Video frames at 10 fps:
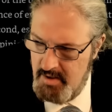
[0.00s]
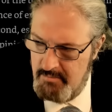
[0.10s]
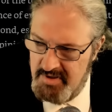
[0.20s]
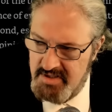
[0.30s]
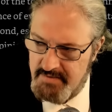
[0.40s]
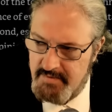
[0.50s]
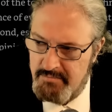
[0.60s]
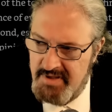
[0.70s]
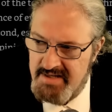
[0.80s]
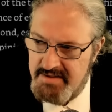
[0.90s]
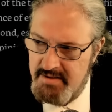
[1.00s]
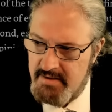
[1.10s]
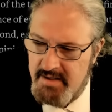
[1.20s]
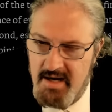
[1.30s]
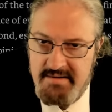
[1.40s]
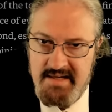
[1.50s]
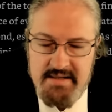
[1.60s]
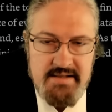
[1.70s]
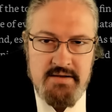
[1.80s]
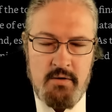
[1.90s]
because of complexity or
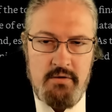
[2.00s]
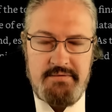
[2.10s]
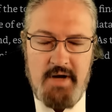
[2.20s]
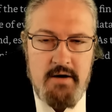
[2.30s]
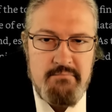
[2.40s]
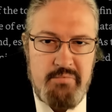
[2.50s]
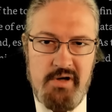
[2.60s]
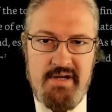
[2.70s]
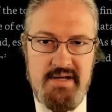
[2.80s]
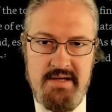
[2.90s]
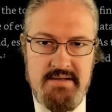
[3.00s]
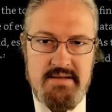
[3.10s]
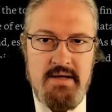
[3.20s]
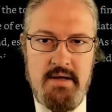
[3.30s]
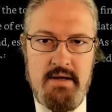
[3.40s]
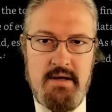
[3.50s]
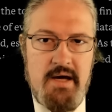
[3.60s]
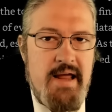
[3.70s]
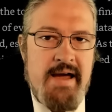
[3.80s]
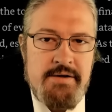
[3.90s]
context. This whole darn book is
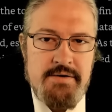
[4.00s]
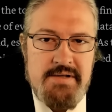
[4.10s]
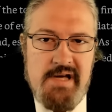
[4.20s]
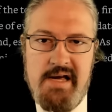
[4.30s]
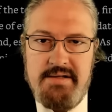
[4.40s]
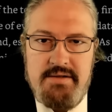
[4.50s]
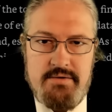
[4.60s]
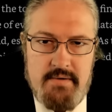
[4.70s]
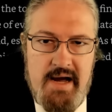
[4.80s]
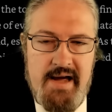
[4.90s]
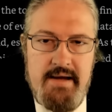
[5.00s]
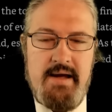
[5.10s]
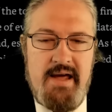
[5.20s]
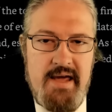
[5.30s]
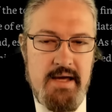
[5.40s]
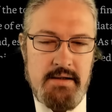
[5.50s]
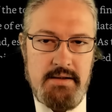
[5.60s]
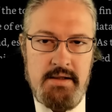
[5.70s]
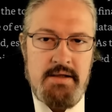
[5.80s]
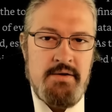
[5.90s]
an exercise in dry,
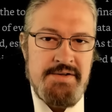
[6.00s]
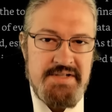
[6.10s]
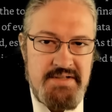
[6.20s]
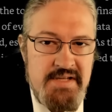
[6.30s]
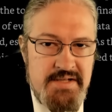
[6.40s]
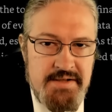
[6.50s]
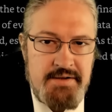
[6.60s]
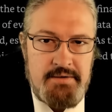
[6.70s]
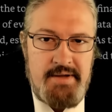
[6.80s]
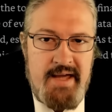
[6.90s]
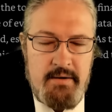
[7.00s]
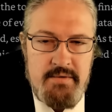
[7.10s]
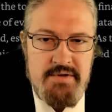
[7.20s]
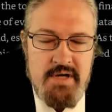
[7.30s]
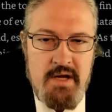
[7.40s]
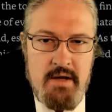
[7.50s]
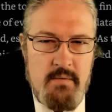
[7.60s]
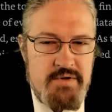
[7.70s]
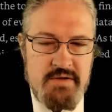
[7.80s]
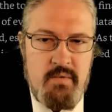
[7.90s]
analytical, statistical language,
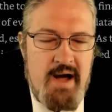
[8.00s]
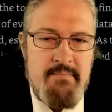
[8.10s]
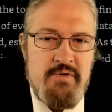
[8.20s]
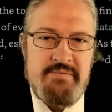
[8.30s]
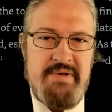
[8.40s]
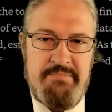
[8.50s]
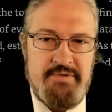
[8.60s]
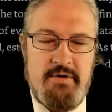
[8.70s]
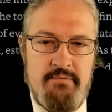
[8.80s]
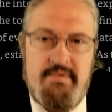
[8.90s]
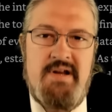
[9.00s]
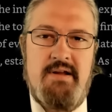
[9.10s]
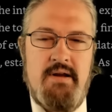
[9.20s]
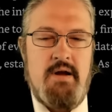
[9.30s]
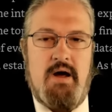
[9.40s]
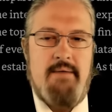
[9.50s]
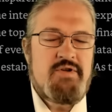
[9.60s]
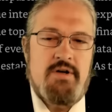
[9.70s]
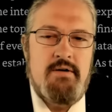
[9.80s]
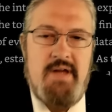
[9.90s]
which is why most people don't read it. I'm
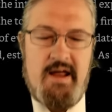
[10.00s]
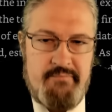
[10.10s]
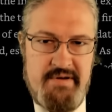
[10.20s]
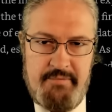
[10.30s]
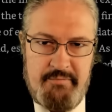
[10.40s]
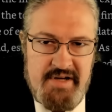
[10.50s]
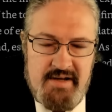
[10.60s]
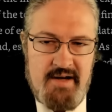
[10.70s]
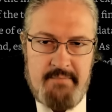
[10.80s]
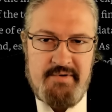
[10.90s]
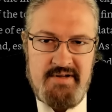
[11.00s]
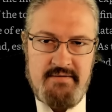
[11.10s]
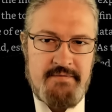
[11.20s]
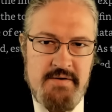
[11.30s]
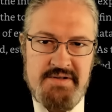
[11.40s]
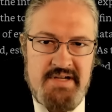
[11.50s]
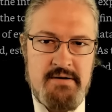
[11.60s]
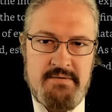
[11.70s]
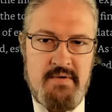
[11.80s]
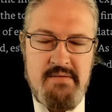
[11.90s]
sure a lot of people pick it up, and in the first 10 or
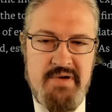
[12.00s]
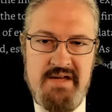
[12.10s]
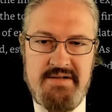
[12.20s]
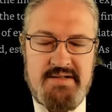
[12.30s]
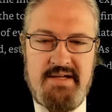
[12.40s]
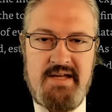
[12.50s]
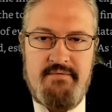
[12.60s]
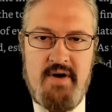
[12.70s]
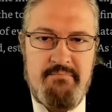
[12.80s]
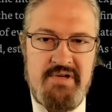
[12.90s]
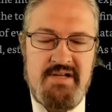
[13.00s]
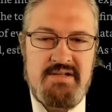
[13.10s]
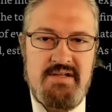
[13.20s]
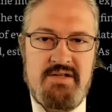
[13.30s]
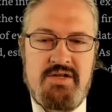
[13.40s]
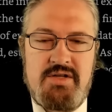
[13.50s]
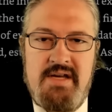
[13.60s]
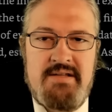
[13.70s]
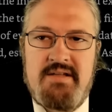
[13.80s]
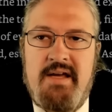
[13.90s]
20 pages, they give up because
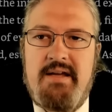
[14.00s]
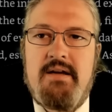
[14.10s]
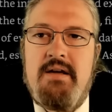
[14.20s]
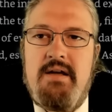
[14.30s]
it's like